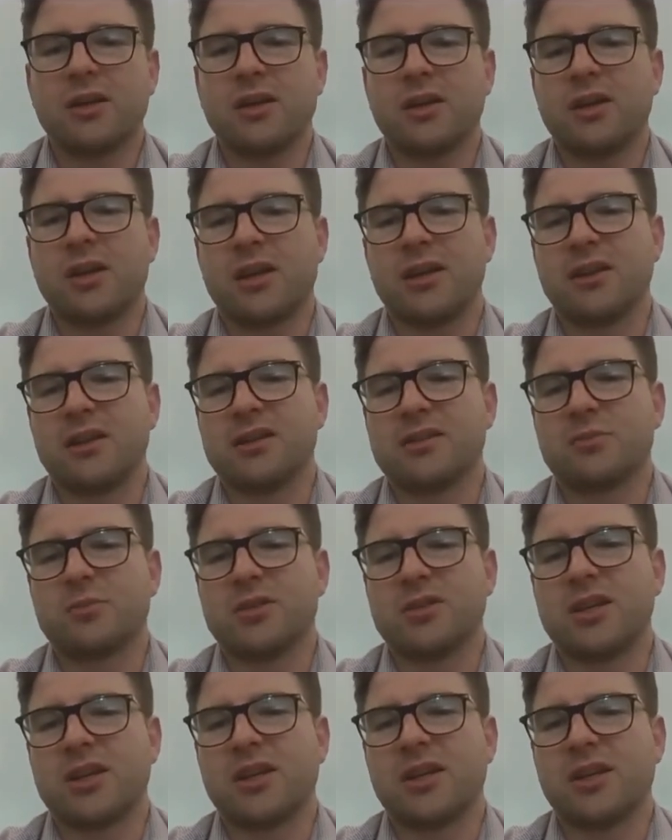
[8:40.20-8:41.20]
in this
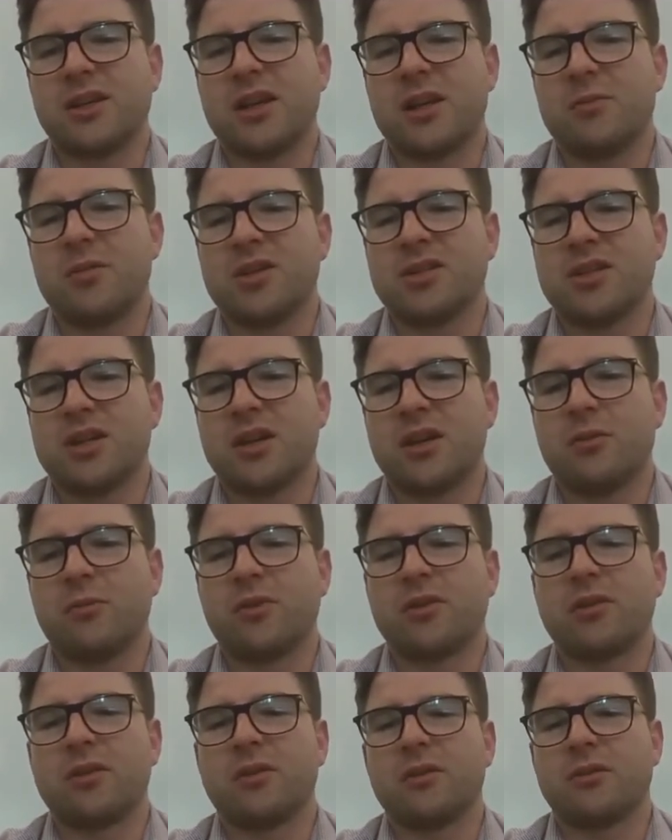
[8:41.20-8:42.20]
particular image here
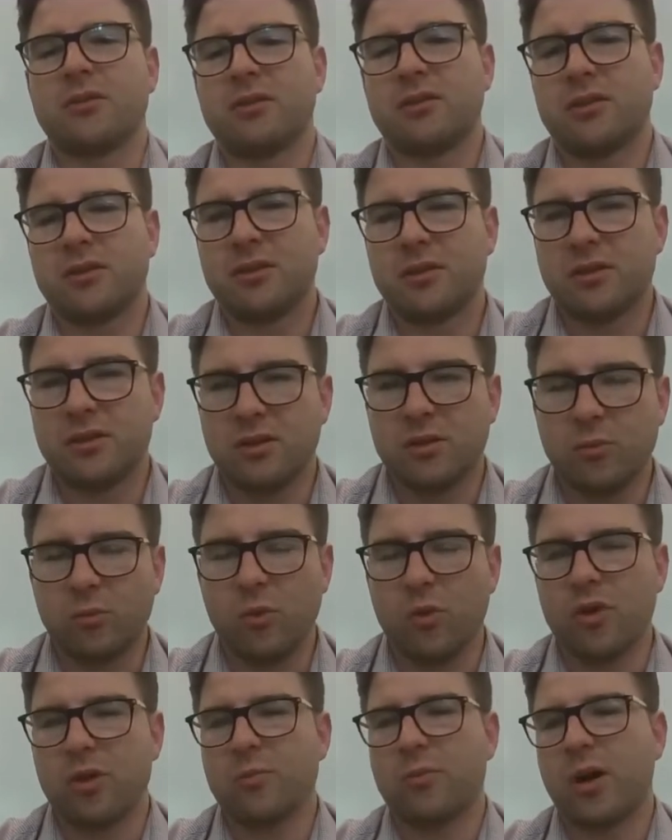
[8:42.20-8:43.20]
with the
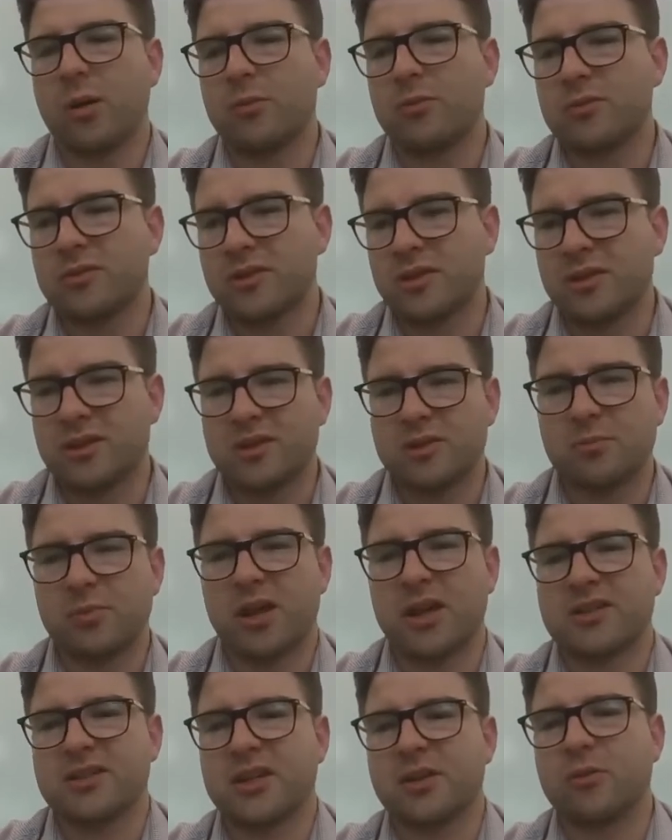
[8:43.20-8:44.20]
water bubbles and the
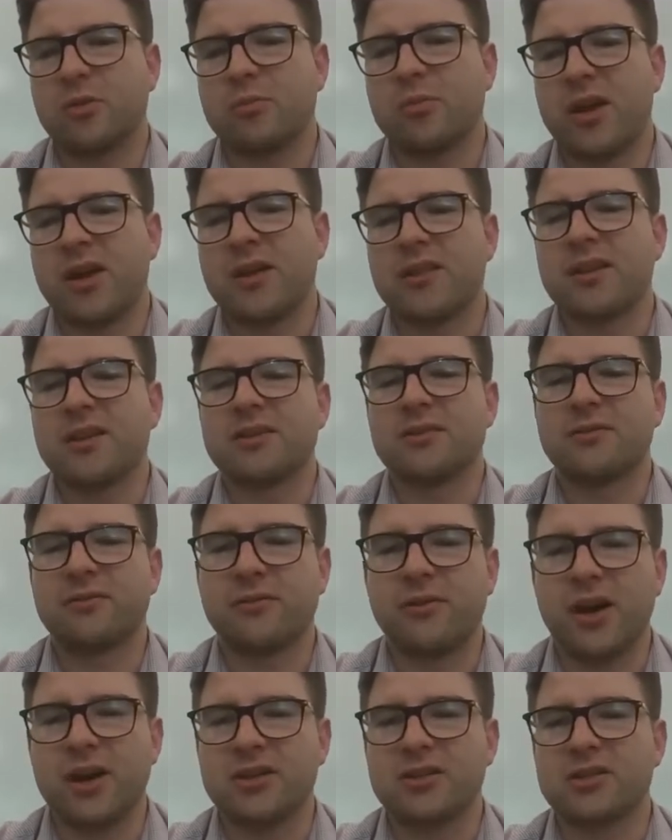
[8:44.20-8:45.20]
splashing would be that it's
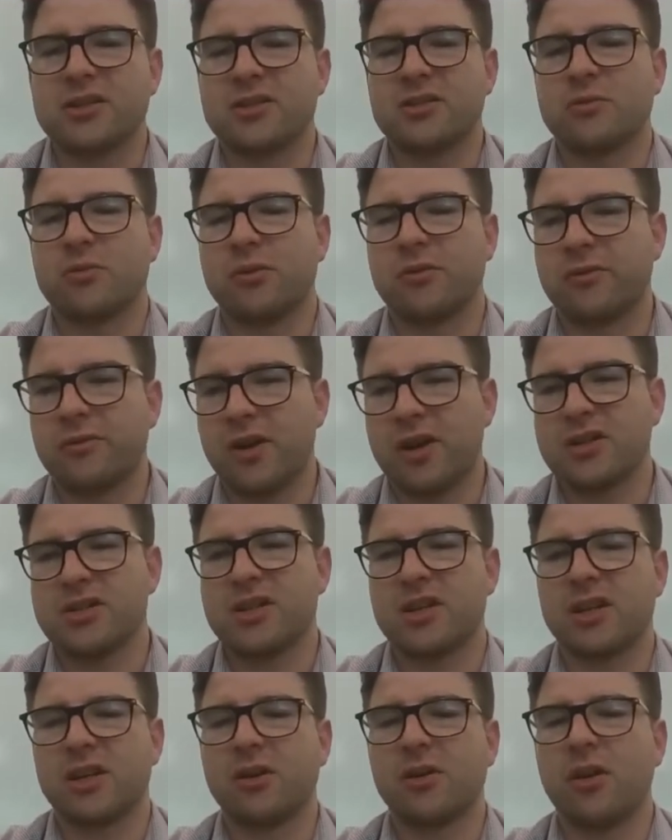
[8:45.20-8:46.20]
fresh, it's
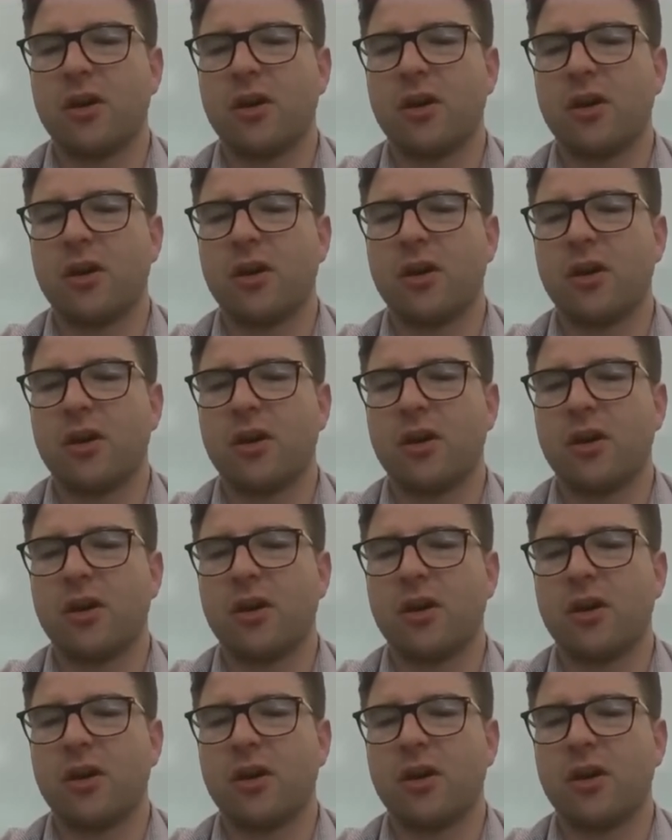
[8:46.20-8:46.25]
refreshing.